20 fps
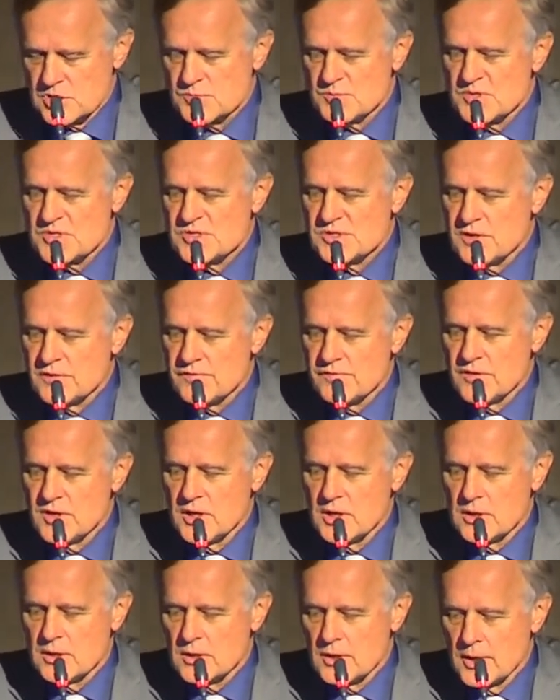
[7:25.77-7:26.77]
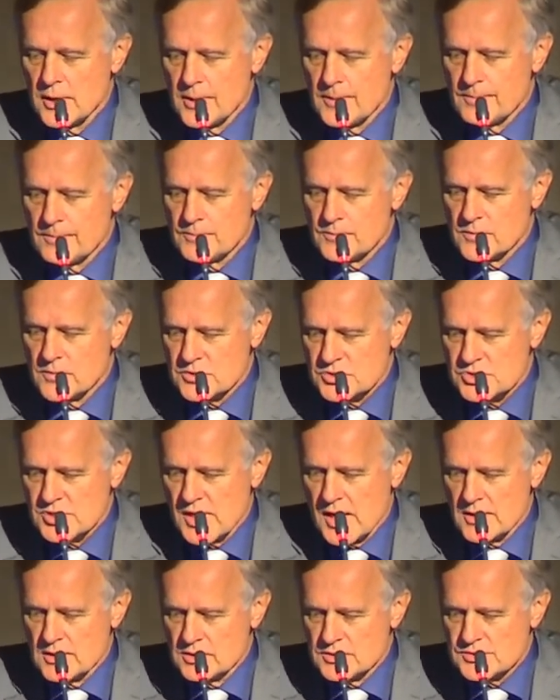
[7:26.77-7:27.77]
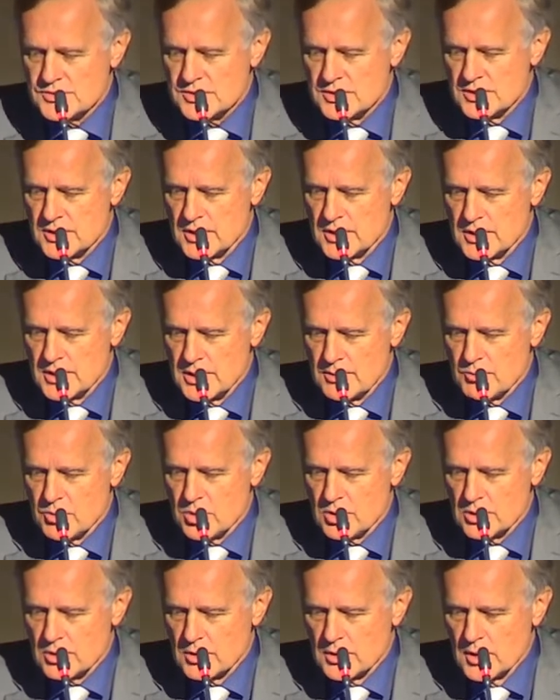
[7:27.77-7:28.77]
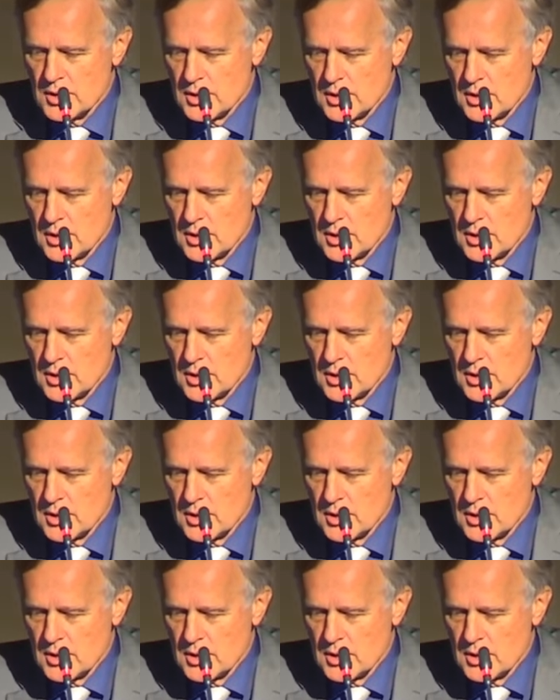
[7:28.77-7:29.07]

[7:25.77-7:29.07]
specific channels in a model.